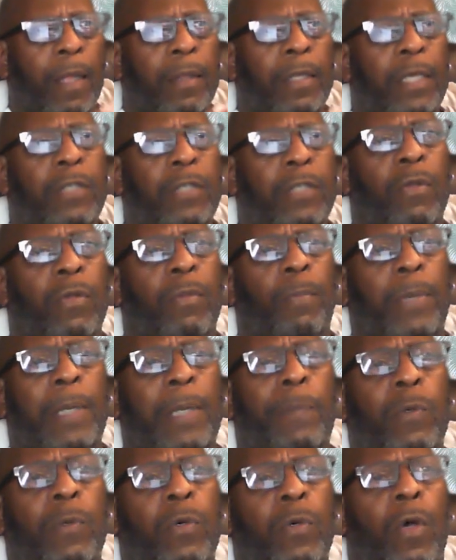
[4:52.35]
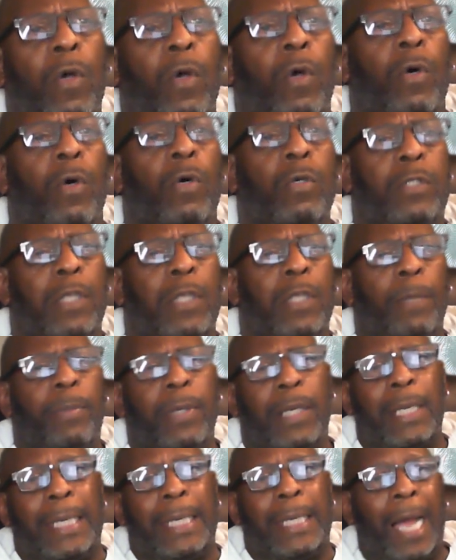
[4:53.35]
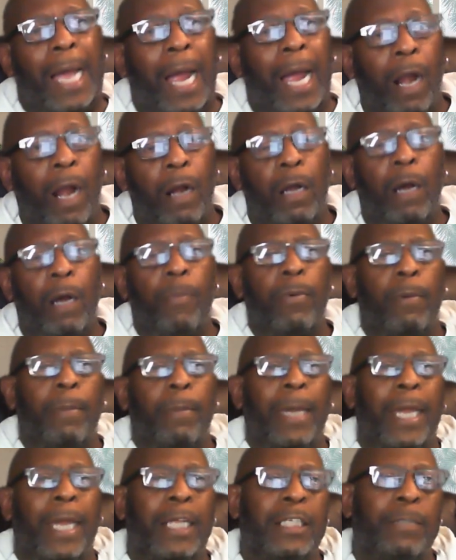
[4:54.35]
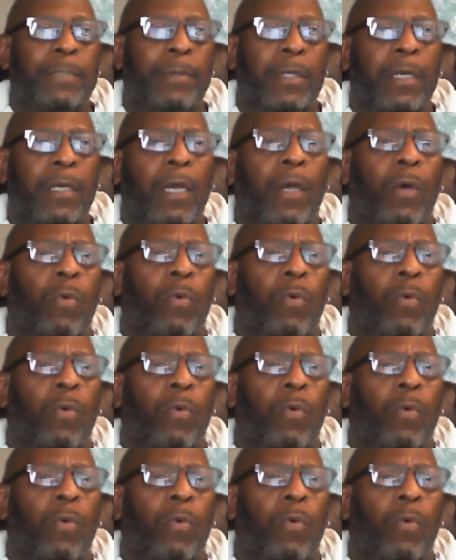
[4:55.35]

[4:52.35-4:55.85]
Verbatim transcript: These are the people who typically hire upper management,